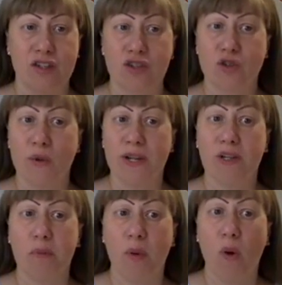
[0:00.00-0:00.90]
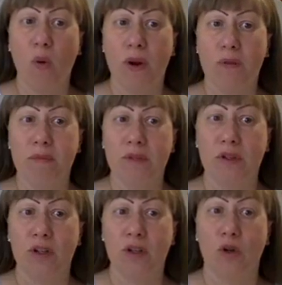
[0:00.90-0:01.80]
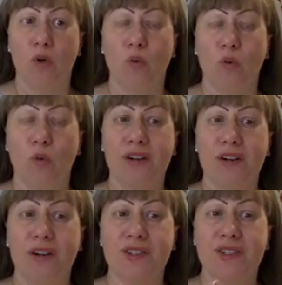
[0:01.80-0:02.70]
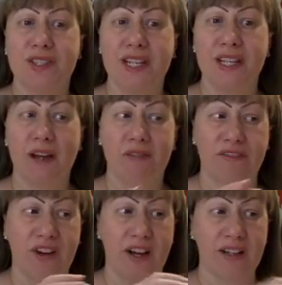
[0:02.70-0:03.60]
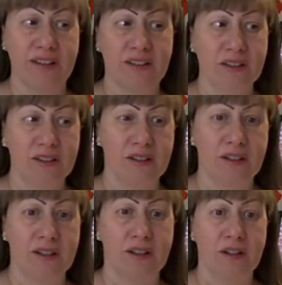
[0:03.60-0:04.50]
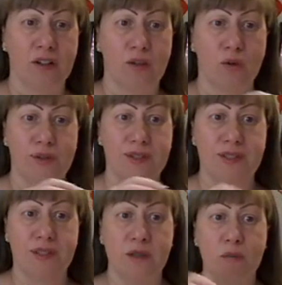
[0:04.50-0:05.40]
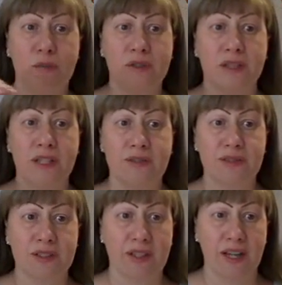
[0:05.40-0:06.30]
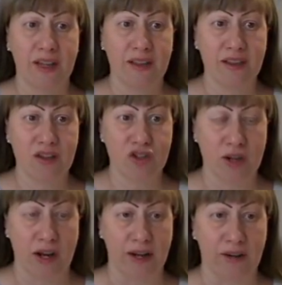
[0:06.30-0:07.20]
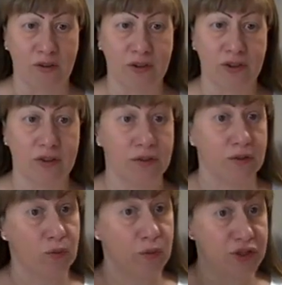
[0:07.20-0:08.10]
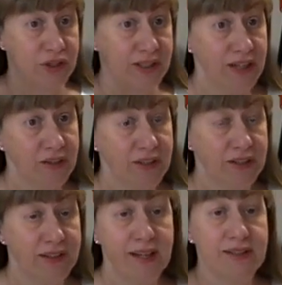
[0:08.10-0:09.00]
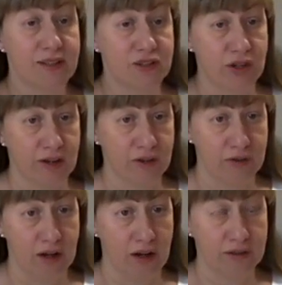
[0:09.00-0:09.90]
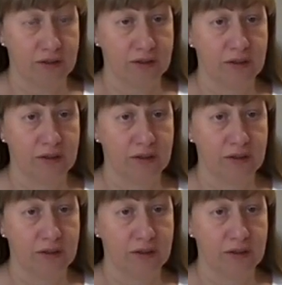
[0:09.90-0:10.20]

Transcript: So in the poem, we are seeing a father who still believes in the child, which at the end of the day is a child of God.